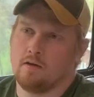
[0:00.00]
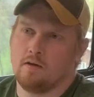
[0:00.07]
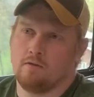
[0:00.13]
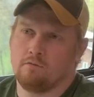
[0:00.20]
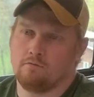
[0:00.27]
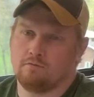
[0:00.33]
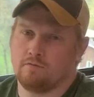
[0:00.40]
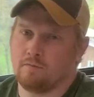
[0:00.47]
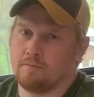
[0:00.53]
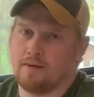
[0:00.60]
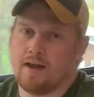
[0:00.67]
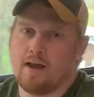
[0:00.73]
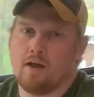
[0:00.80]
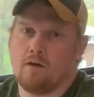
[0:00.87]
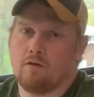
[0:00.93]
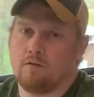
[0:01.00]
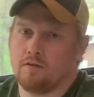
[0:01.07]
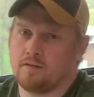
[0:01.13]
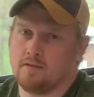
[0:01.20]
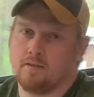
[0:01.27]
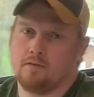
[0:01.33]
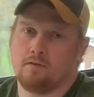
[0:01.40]
from now
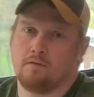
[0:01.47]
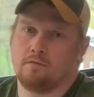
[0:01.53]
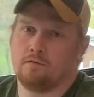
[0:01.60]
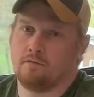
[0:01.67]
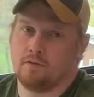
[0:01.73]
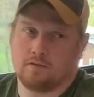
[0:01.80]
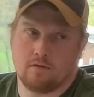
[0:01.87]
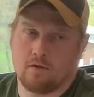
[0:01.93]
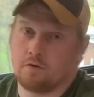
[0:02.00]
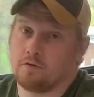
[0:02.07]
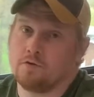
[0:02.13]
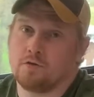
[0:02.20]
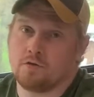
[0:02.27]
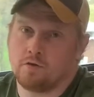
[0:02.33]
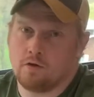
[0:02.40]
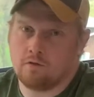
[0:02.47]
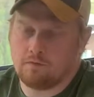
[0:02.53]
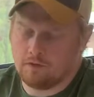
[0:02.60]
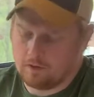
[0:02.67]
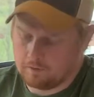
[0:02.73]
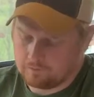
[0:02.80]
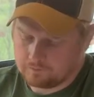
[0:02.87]
until as long as you're
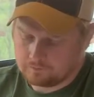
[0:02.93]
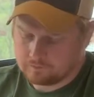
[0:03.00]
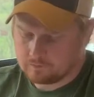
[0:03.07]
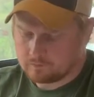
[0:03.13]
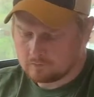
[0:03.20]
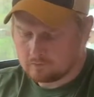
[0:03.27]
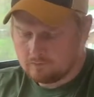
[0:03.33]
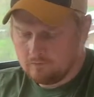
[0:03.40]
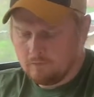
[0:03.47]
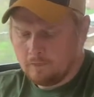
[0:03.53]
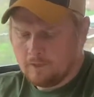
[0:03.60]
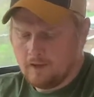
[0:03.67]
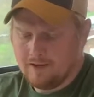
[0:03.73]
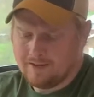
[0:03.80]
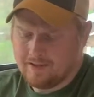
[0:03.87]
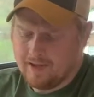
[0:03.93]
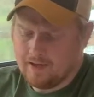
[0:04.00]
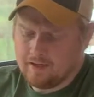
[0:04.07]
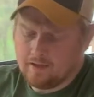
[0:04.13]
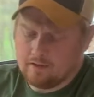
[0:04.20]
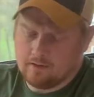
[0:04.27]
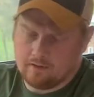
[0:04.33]
RVing. And that
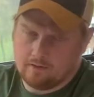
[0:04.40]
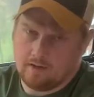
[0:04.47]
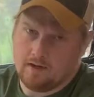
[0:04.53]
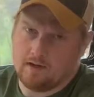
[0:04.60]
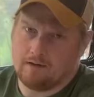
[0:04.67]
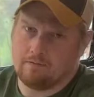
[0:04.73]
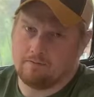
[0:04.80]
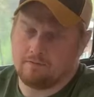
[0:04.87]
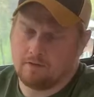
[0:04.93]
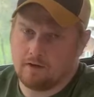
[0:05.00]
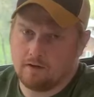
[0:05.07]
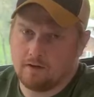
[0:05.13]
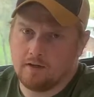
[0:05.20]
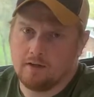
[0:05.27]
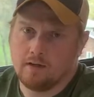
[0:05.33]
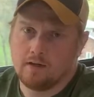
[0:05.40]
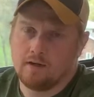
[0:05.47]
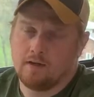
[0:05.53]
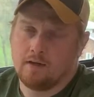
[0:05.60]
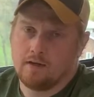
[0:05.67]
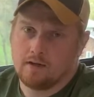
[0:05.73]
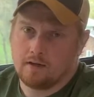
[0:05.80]
is a very
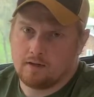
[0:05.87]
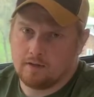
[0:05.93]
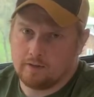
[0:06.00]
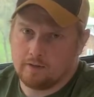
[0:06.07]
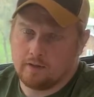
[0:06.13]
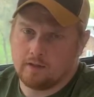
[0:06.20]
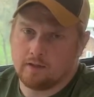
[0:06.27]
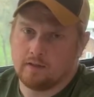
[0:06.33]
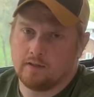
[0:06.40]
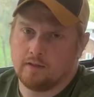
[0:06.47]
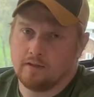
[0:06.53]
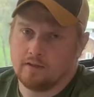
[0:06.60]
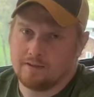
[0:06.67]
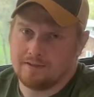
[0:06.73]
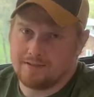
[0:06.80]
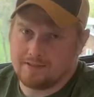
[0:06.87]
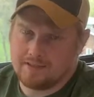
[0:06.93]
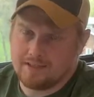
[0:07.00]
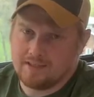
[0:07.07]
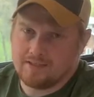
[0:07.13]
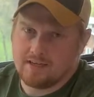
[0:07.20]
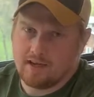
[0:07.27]
clear,
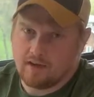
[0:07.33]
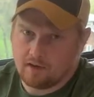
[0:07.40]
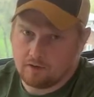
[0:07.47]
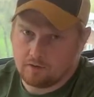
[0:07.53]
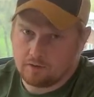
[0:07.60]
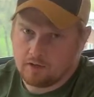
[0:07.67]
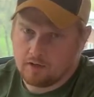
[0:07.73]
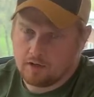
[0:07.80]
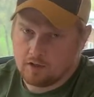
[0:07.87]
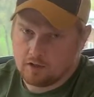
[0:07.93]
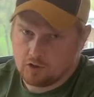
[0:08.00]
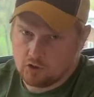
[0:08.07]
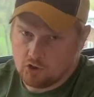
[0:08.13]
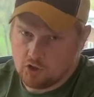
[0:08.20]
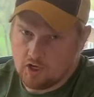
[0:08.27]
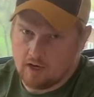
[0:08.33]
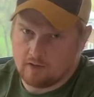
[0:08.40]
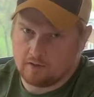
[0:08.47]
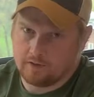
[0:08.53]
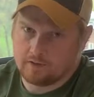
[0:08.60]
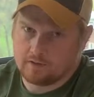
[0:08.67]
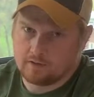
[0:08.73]
detailed
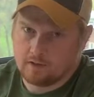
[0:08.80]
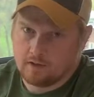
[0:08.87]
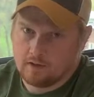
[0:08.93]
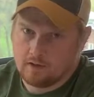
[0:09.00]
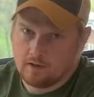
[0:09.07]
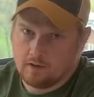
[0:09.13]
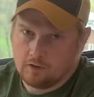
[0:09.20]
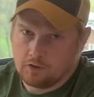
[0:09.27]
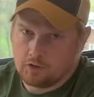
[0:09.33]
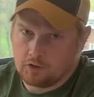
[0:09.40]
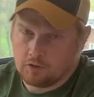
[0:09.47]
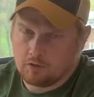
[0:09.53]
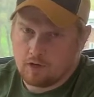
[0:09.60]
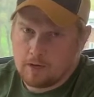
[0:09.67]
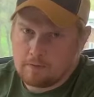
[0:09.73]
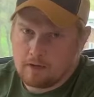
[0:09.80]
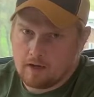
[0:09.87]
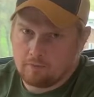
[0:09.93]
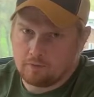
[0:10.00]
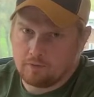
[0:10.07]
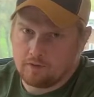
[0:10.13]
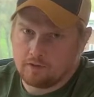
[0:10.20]
checklist that you come
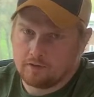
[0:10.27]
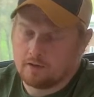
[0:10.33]
up with